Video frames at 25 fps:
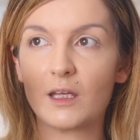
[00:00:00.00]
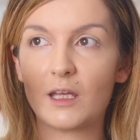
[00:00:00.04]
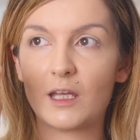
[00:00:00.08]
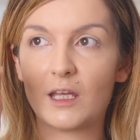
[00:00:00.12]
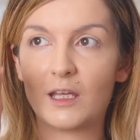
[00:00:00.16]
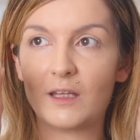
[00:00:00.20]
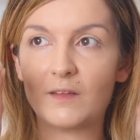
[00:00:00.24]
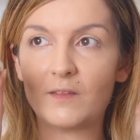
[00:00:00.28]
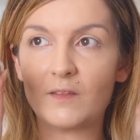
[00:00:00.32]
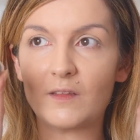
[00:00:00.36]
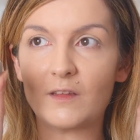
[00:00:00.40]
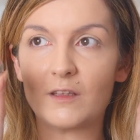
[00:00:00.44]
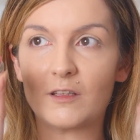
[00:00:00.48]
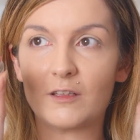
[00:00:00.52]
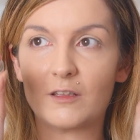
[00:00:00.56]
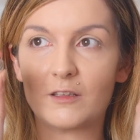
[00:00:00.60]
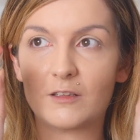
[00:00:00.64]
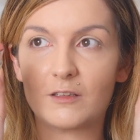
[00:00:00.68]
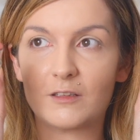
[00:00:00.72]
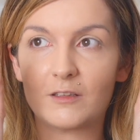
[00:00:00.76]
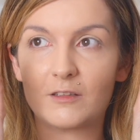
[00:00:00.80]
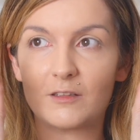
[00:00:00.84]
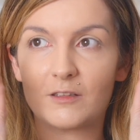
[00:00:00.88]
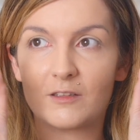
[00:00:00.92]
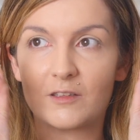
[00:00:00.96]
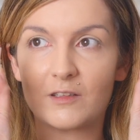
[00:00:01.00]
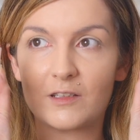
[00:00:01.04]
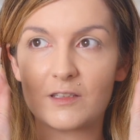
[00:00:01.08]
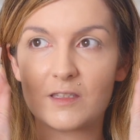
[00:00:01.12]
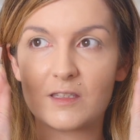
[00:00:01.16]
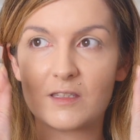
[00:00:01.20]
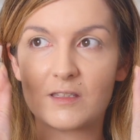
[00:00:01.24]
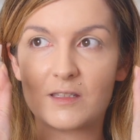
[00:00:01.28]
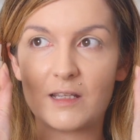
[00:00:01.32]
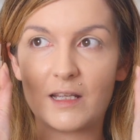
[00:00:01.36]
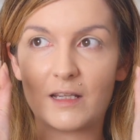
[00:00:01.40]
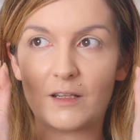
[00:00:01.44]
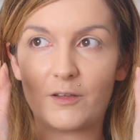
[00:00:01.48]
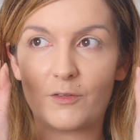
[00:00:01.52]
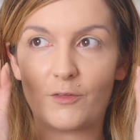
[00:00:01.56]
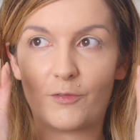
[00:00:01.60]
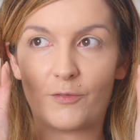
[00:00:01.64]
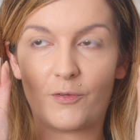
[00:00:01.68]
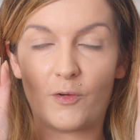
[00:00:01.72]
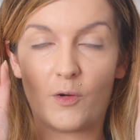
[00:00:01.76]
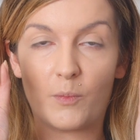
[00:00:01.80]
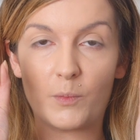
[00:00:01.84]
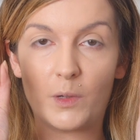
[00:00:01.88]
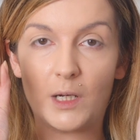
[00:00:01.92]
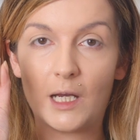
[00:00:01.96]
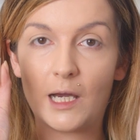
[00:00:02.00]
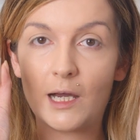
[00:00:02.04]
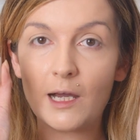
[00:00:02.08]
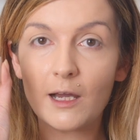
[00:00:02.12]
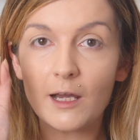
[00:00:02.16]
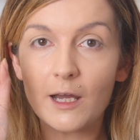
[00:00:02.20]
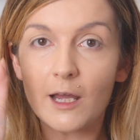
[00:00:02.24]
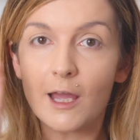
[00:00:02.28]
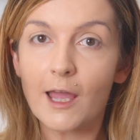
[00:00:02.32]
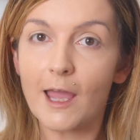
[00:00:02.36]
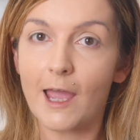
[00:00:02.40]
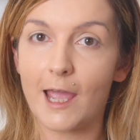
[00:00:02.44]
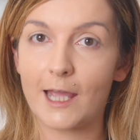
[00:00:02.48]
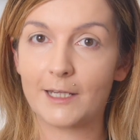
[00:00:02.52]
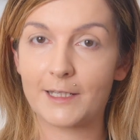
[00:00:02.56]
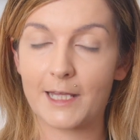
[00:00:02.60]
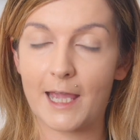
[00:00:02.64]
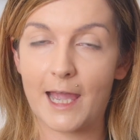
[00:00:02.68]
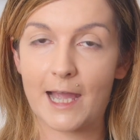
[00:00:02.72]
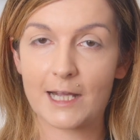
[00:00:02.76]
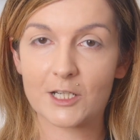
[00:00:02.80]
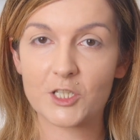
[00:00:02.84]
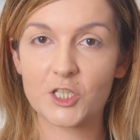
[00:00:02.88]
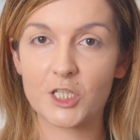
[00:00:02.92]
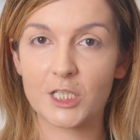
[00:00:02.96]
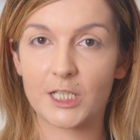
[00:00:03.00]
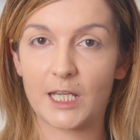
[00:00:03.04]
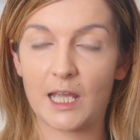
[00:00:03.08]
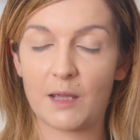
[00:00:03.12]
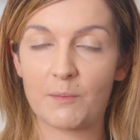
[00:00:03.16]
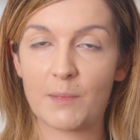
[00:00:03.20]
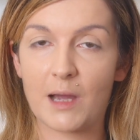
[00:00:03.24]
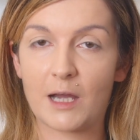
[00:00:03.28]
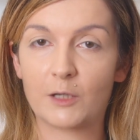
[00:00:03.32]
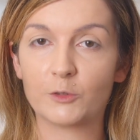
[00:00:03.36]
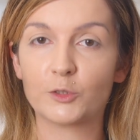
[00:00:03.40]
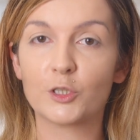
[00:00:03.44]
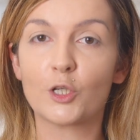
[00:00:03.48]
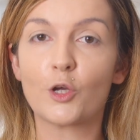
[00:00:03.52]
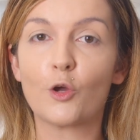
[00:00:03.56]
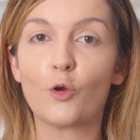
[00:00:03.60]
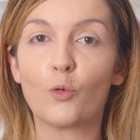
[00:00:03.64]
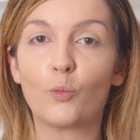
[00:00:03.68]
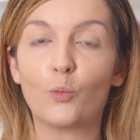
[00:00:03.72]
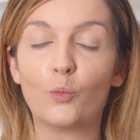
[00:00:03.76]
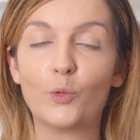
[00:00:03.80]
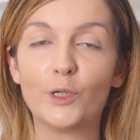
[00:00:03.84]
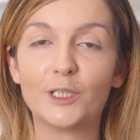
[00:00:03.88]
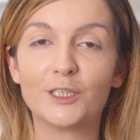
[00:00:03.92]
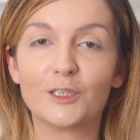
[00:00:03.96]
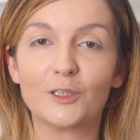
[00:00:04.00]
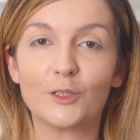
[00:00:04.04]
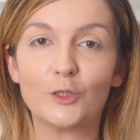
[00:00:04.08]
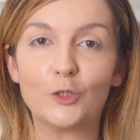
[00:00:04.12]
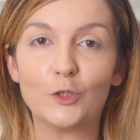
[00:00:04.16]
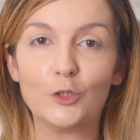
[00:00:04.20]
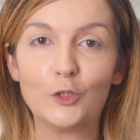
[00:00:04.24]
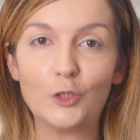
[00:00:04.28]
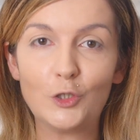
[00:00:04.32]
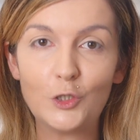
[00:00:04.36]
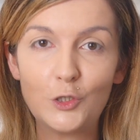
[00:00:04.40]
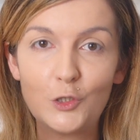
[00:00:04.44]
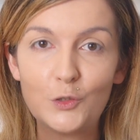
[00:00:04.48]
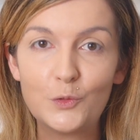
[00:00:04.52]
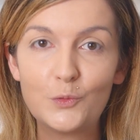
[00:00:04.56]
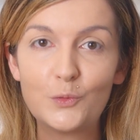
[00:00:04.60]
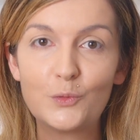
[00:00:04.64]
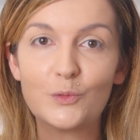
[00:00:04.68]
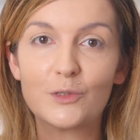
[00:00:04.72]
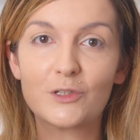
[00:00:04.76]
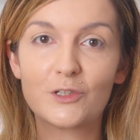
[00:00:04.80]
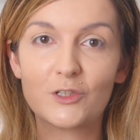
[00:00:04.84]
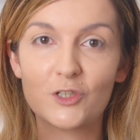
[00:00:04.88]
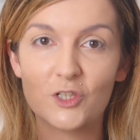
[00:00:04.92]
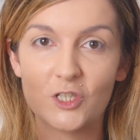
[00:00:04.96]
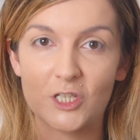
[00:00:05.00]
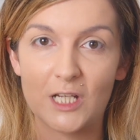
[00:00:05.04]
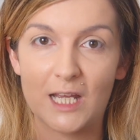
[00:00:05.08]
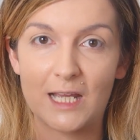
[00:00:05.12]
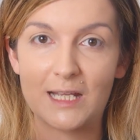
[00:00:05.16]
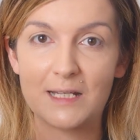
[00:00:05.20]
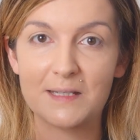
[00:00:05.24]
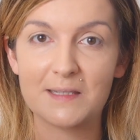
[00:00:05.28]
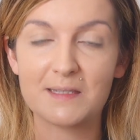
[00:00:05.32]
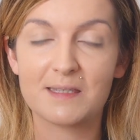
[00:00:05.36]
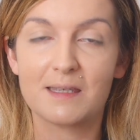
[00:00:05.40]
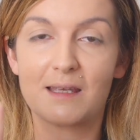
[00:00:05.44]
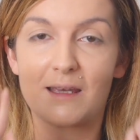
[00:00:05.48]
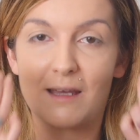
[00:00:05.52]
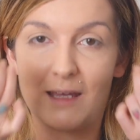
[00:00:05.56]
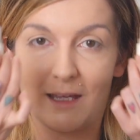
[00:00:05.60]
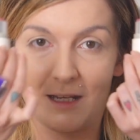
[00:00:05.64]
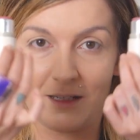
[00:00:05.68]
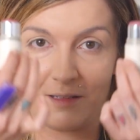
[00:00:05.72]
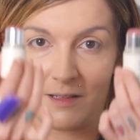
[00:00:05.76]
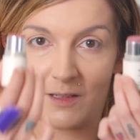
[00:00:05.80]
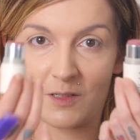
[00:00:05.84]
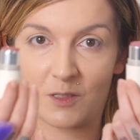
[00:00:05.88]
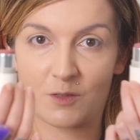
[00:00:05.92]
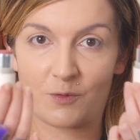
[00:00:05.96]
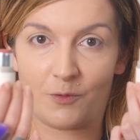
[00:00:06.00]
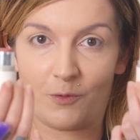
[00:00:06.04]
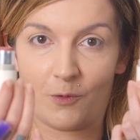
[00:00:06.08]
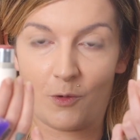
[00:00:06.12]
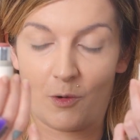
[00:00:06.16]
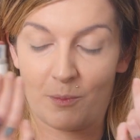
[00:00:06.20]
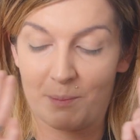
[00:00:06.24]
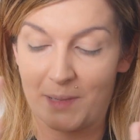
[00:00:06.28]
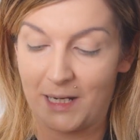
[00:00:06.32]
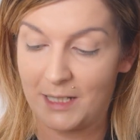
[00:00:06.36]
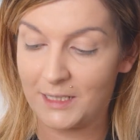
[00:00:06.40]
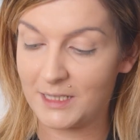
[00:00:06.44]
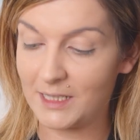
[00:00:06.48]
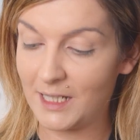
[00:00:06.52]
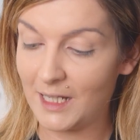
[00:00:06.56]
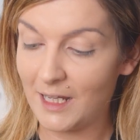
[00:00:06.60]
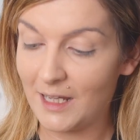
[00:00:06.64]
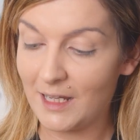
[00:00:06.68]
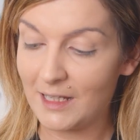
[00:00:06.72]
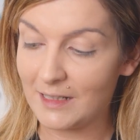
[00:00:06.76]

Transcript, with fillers: in the stick formula, and they actually came out with new shades in this format.